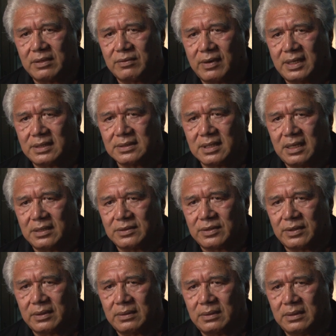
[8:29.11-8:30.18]

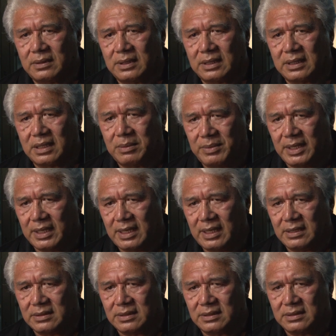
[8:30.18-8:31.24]
cross-cultural
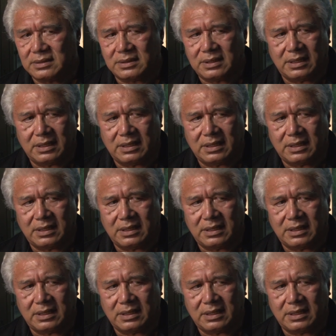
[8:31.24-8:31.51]
communications.